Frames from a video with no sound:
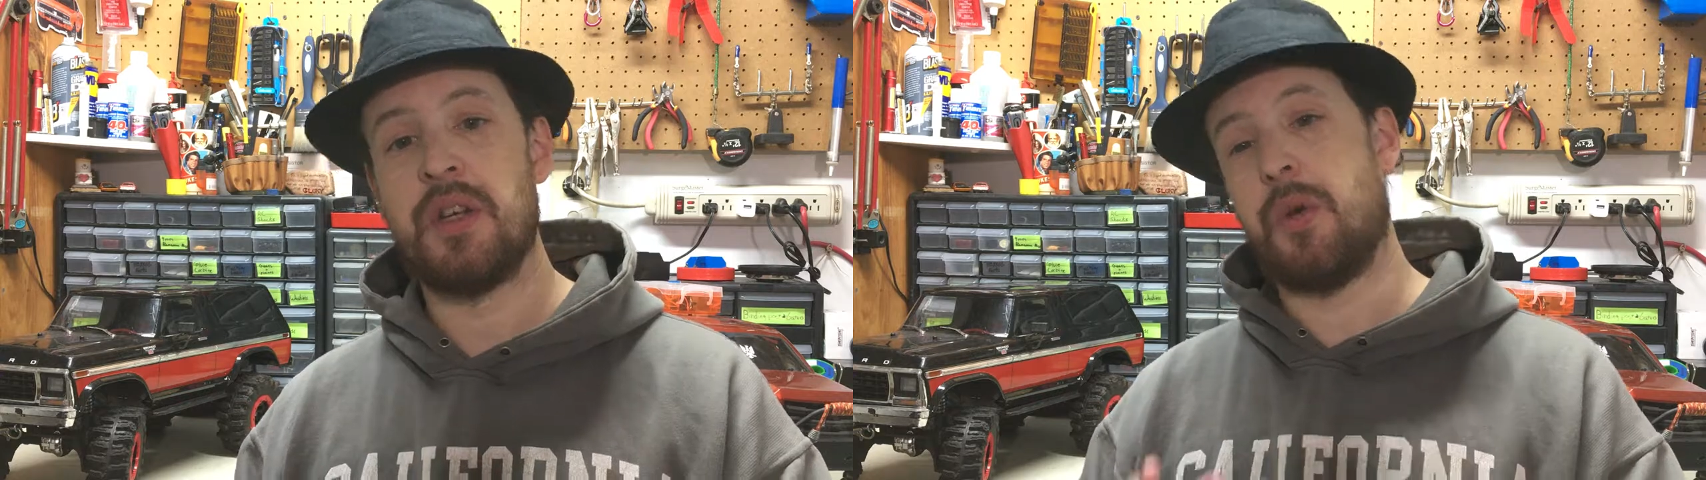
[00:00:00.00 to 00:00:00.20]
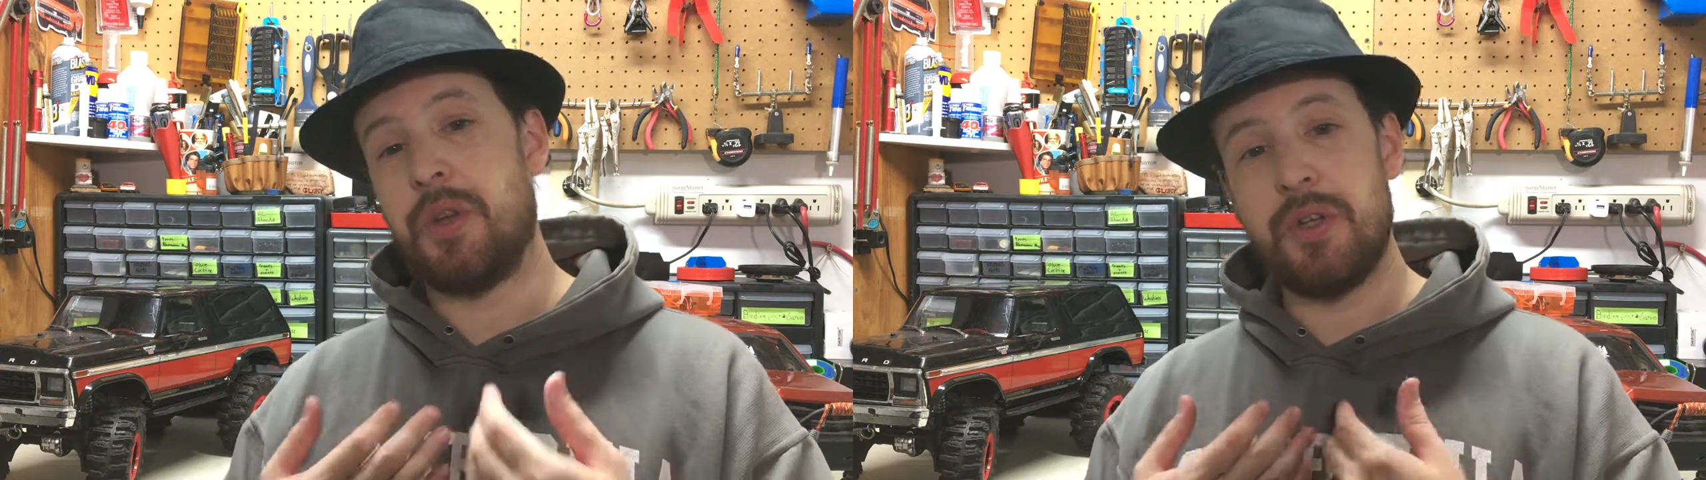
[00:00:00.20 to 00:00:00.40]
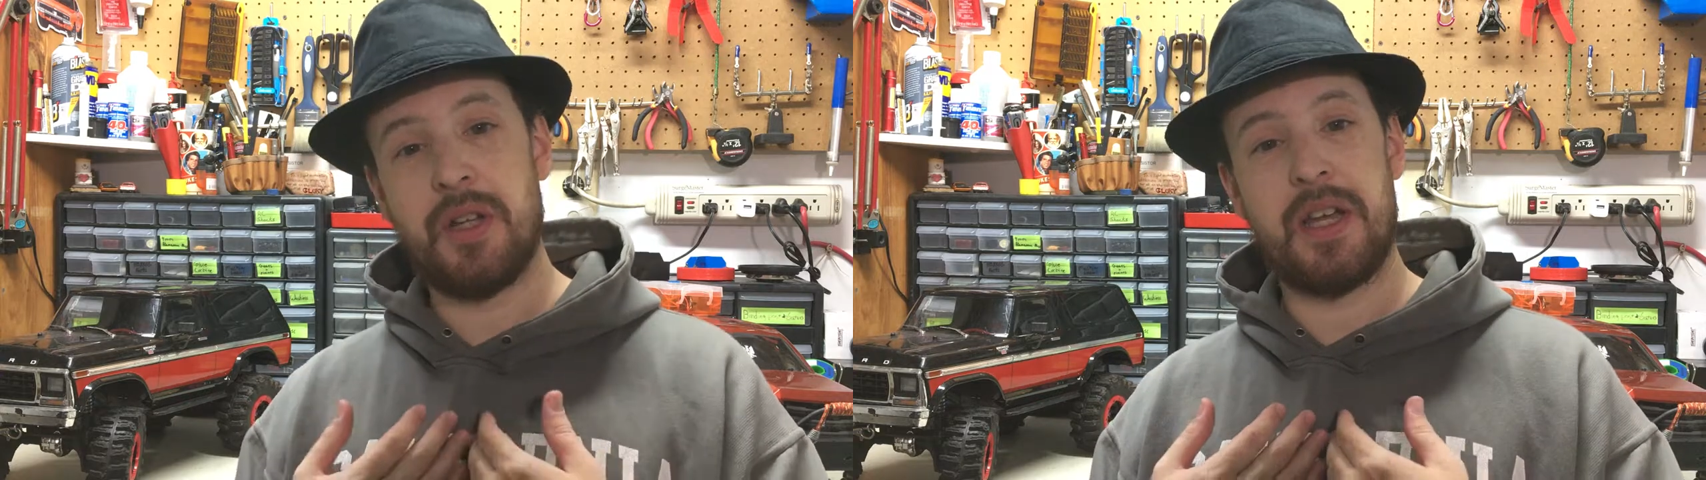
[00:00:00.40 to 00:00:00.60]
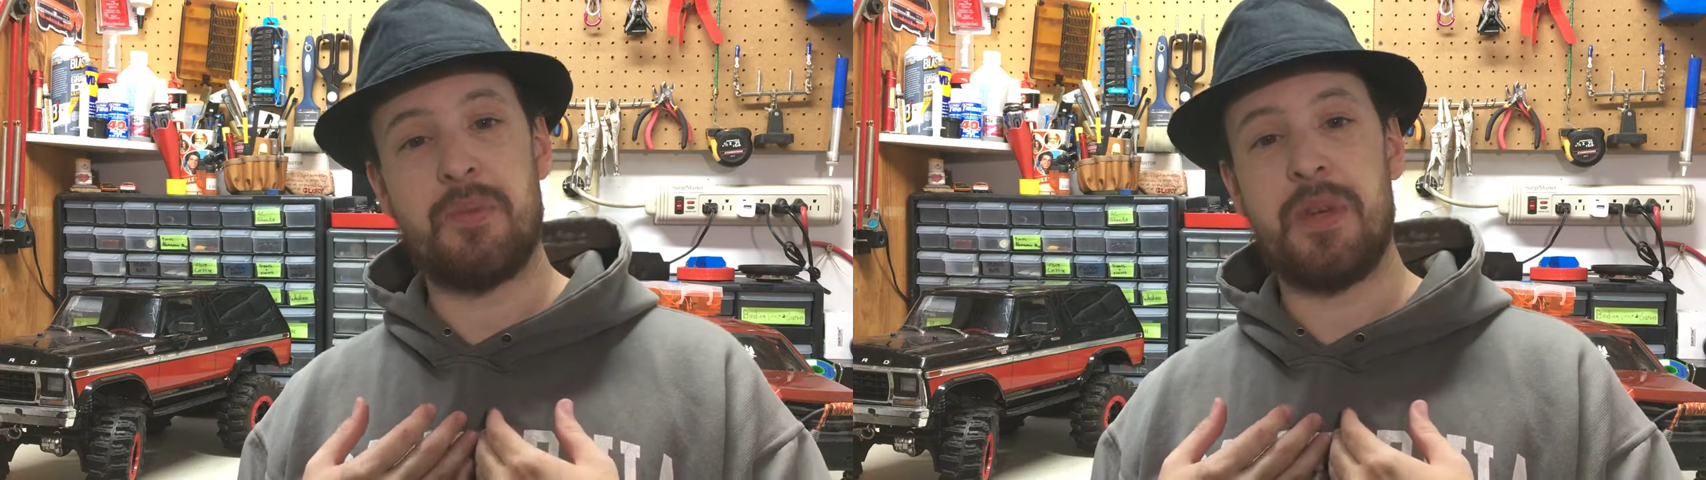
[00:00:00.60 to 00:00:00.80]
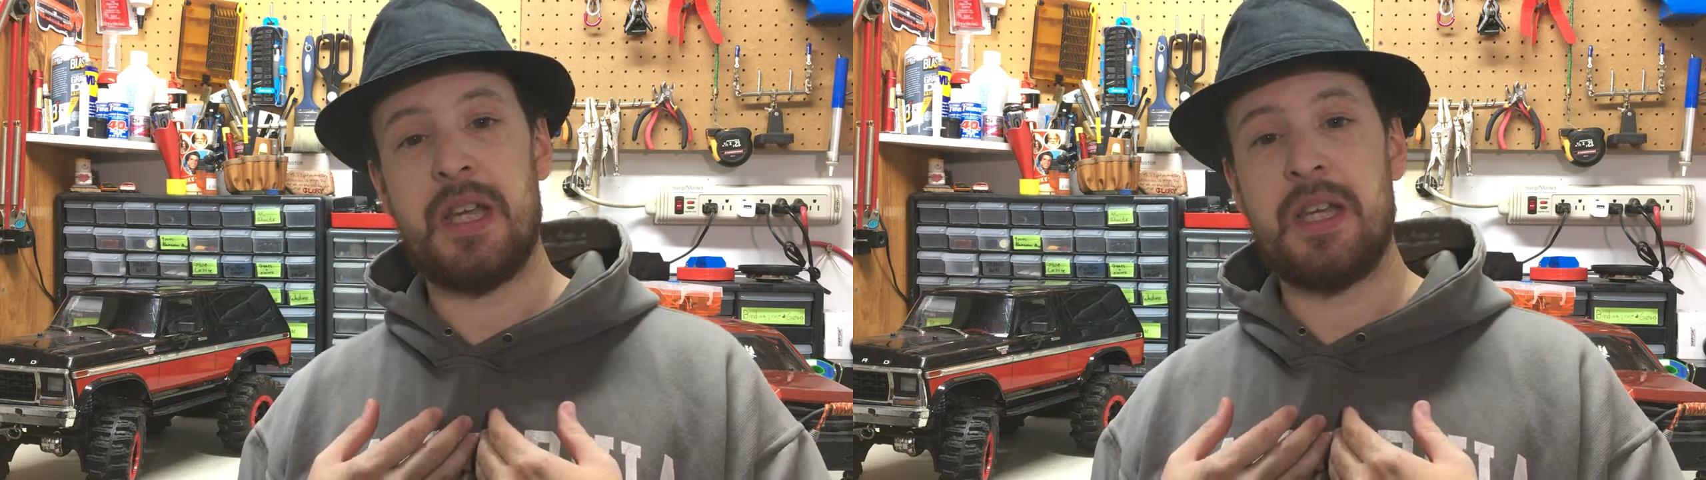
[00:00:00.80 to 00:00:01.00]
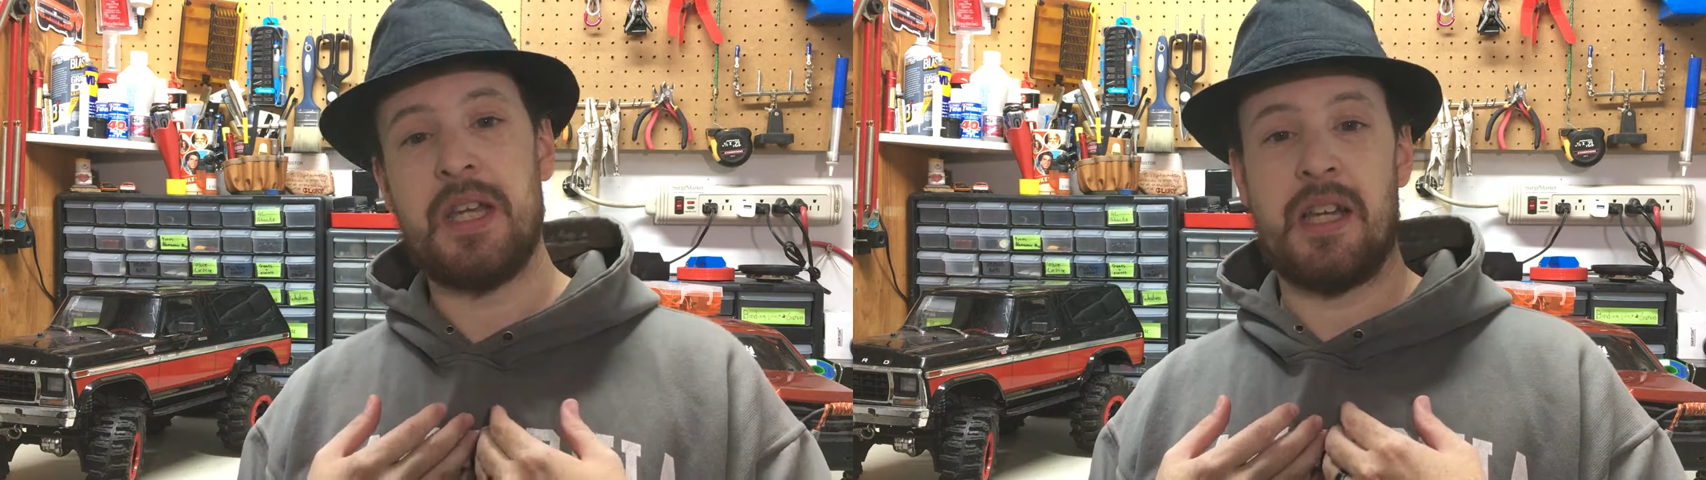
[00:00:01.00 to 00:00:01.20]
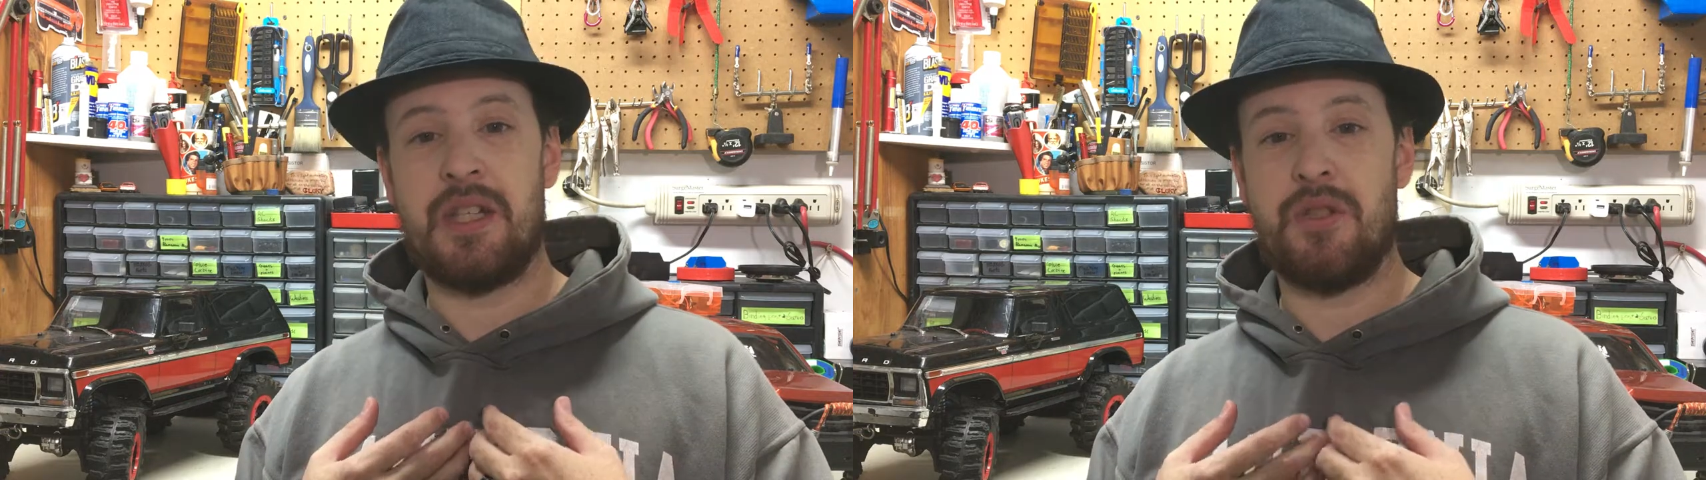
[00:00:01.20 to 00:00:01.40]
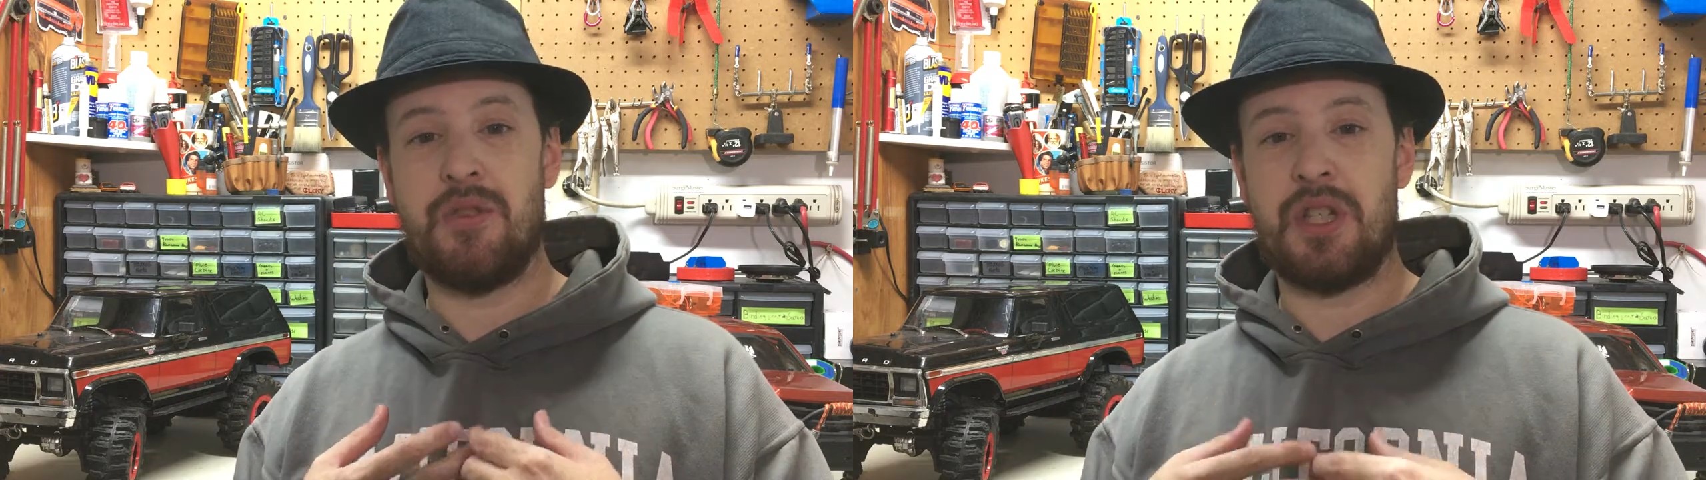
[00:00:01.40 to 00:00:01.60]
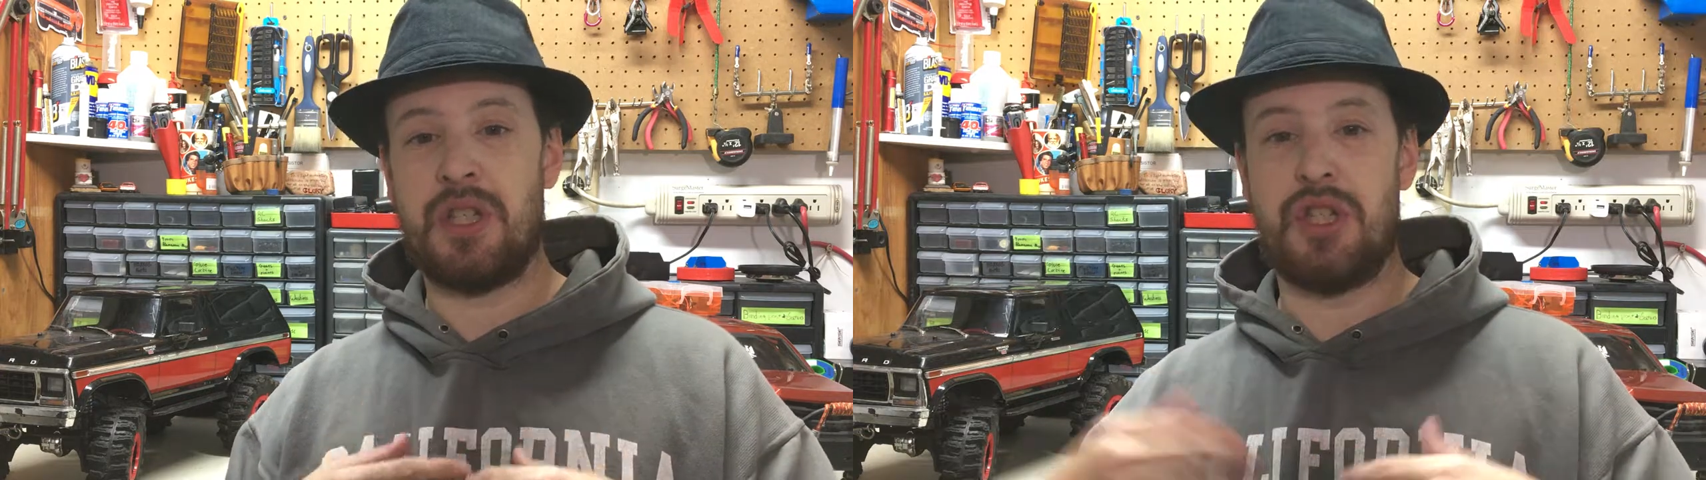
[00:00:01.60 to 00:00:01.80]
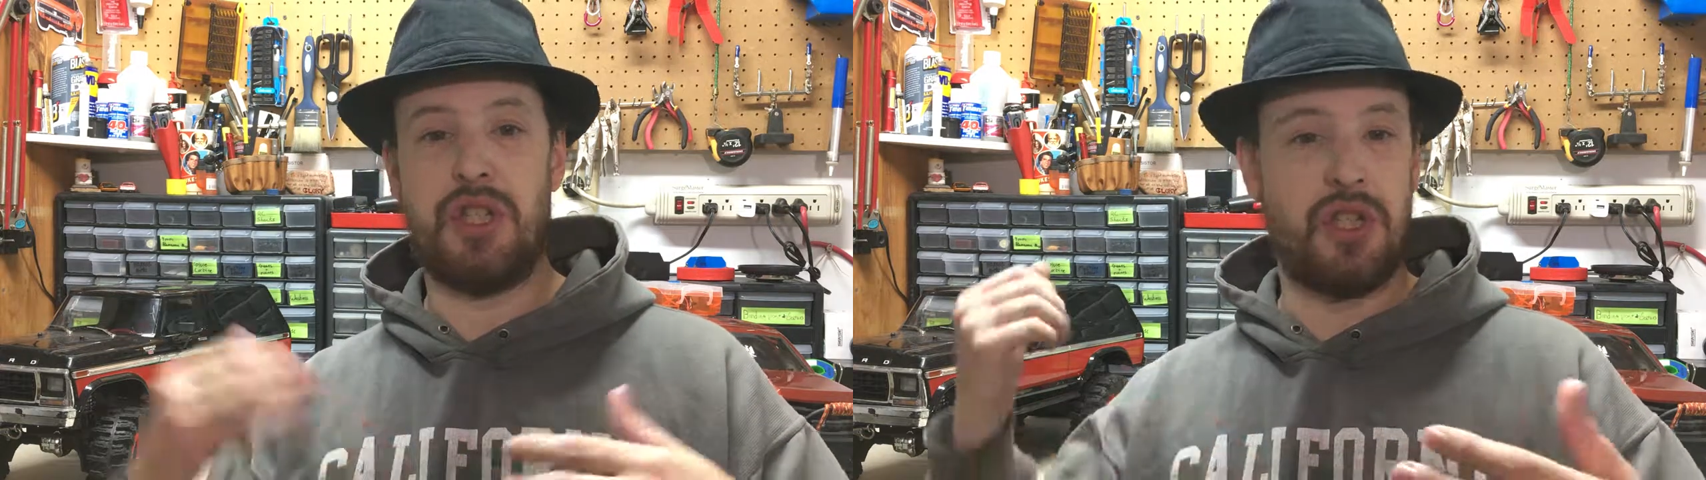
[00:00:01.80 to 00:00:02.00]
Or were you like me and you just